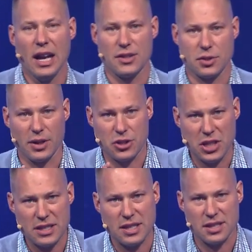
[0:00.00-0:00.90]
And so what
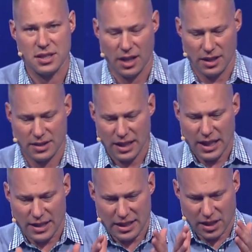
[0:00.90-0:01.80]
Jesus does
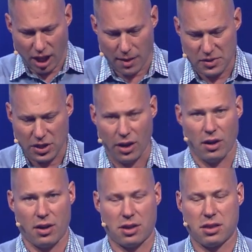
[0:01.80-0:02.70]
is he comes to
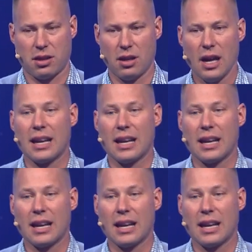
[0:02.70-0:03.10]
earth.